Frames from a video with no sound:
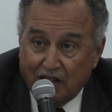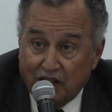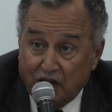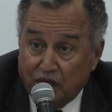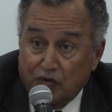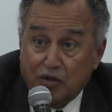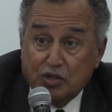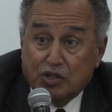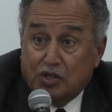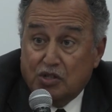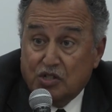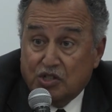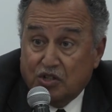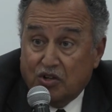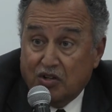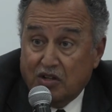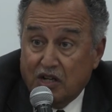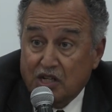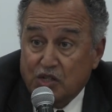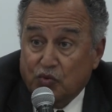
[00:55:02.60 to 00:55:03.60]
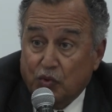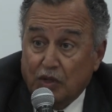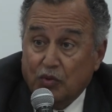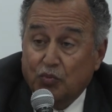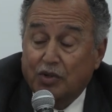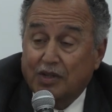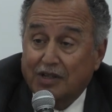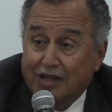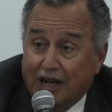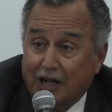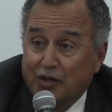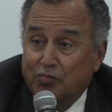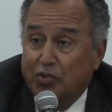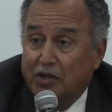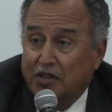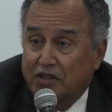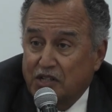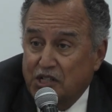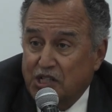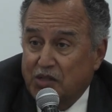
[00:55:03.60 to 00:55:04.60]
The first concern is we will not
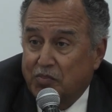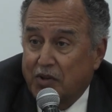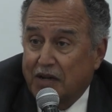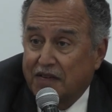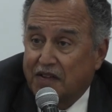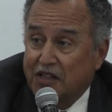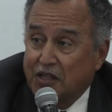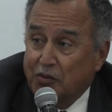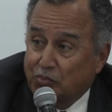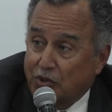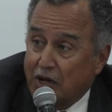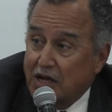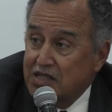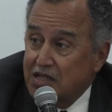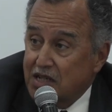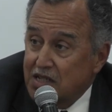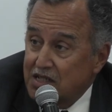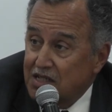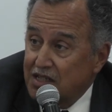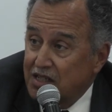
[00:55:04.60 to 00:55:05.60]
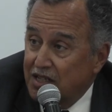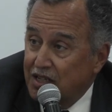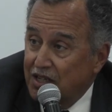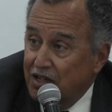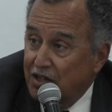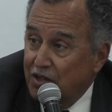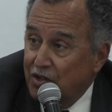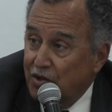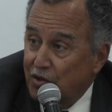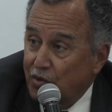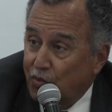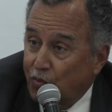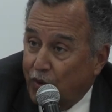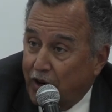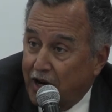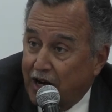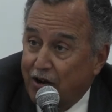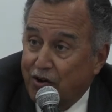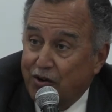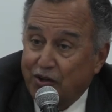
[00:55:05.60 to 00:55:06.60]
participate in the process
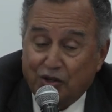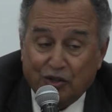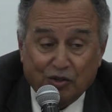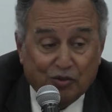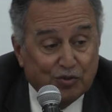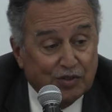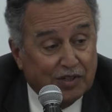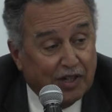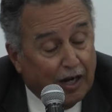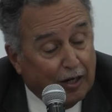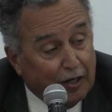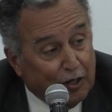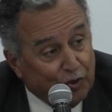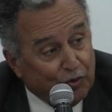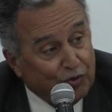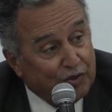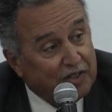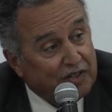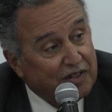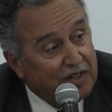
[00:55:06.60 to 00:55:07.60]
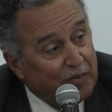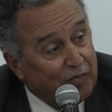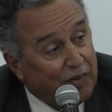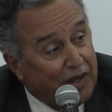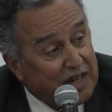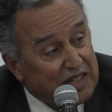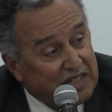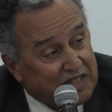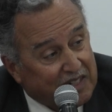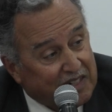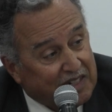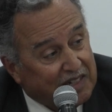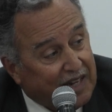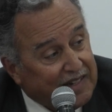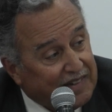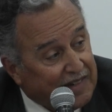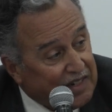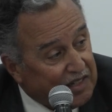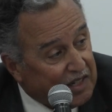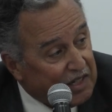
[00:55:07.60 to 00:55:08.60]
where you dilute the Palestinian
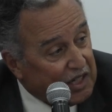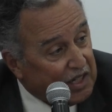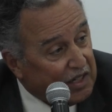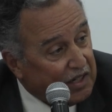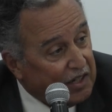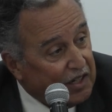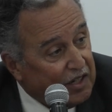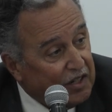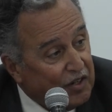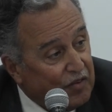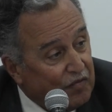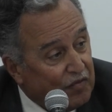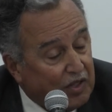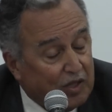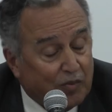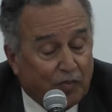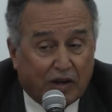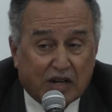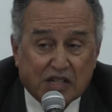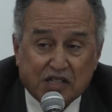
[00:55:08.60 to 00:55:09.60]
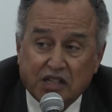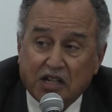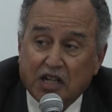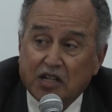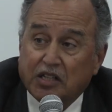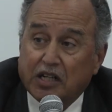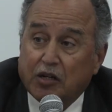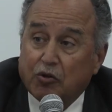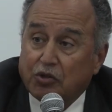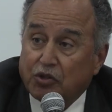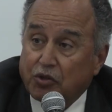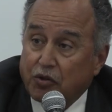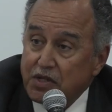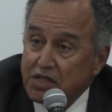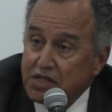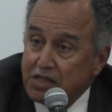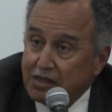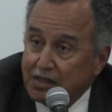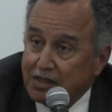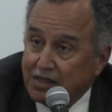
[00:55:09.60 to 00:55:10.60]
identity from the Palestinian
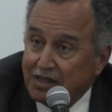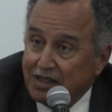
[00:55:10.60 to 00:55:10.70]
territories.